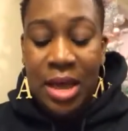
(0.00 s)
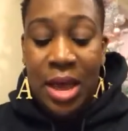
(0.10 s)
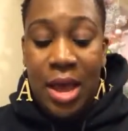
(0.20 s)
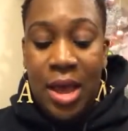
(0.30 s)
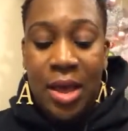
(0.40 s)

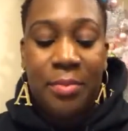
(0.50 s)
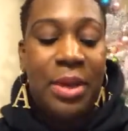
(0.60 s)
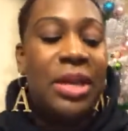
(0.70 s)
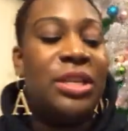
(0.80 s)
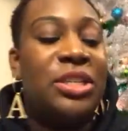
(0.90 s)
um,
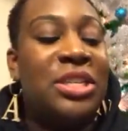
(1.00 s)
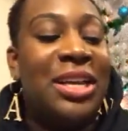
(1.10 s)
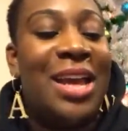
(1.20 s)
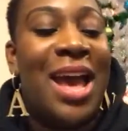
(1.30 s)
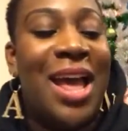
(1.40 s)

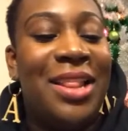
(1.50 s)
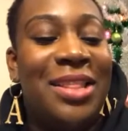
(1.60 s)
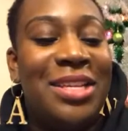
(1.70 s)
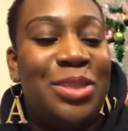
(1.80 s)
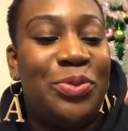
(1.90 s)
she got
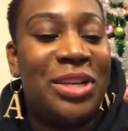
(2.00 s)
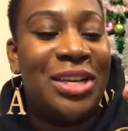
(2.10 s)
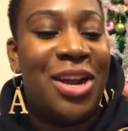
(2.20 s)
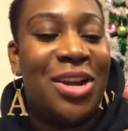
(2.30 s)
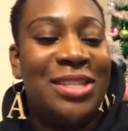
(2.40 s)
this
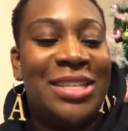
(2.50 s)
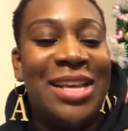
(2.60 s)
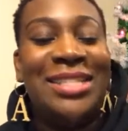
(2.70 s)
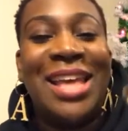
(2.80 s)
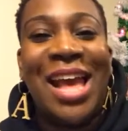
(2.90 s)
one. Her
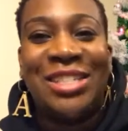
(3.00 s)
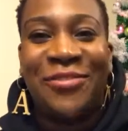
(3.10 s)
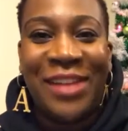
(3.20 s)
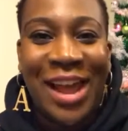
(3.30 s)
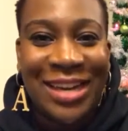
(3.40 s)
says catch
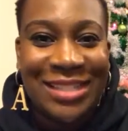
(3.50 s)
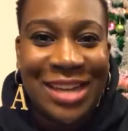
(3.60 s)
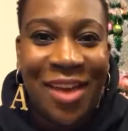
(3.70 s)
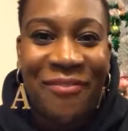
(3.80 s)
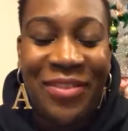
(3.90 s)
flights,
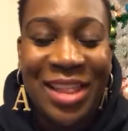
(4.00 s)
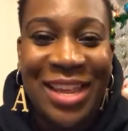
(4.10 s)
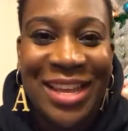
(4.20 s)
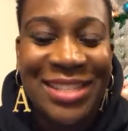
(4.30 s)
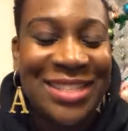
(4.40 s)
not
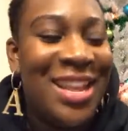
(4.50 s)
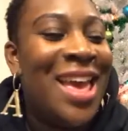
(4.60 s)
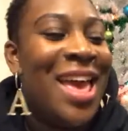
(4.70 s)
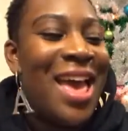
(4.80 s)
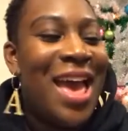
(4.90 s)
feelings.
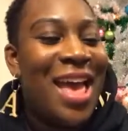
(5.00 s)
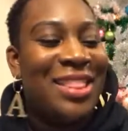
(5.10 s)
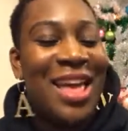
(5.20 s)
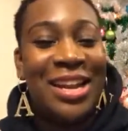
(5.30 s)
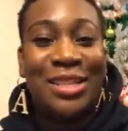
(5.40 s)

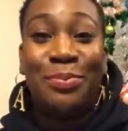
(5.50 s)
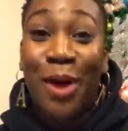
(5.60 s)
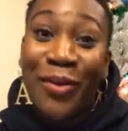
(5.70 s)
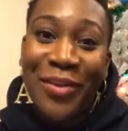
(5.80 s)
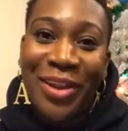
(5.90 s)
That is
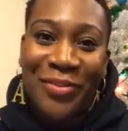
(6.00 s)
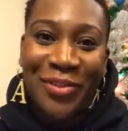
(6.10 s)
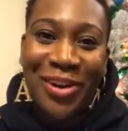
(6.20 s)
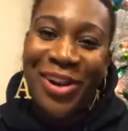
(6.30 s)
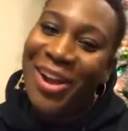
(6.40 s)
perfect
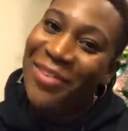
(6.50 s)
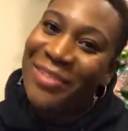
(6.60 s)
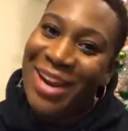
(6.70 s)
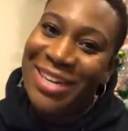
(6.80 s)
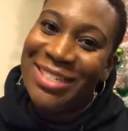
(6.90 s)
for a
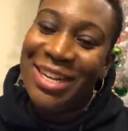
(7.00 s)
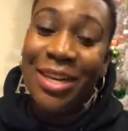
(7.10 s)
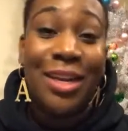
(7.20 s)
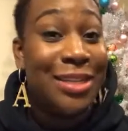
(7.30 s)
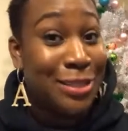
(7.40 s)
flight
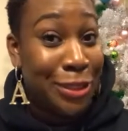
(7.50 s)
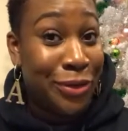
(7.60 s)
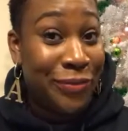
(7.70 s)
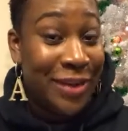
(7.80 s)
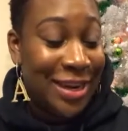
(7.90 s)
attendant, a
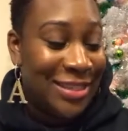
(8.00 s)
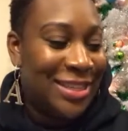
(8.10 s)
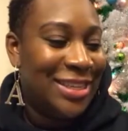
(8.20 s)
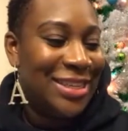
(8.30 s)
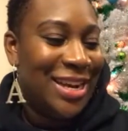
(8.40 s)
single flight
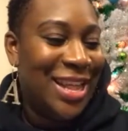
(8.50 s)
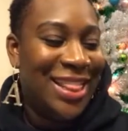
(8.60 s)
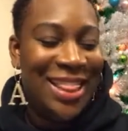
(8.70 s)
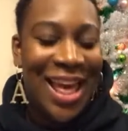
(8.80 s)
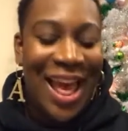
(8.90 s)
attendant at
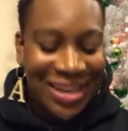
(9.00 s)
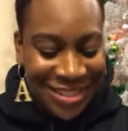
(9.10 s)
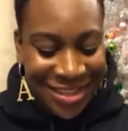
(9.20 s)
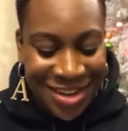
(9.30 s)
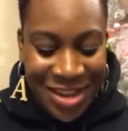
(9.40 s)
that.
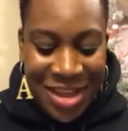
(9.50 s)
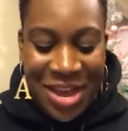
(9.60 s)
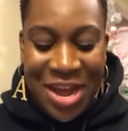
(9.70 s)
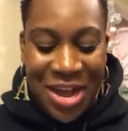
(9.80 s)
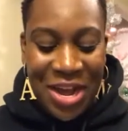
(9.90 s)

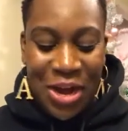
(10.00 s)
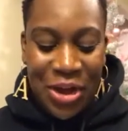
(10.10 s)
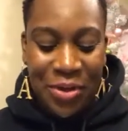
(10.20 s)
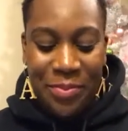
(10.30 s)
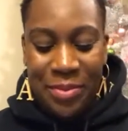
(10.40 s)

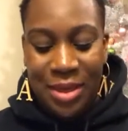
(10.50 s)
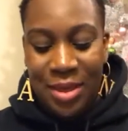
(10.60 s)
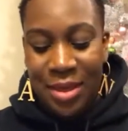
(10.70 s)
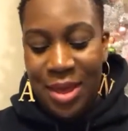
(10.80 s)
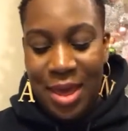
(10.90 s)
Um,
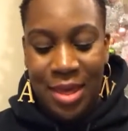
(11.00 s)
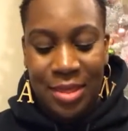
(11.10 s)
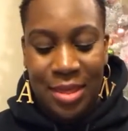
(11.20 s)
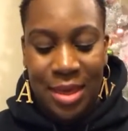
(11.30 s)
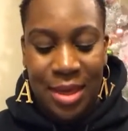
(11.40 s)

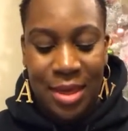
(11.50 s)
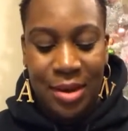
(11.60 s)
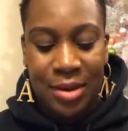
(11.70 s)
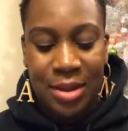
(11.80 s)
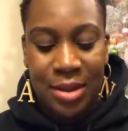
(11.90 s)
and
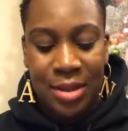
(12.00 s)
then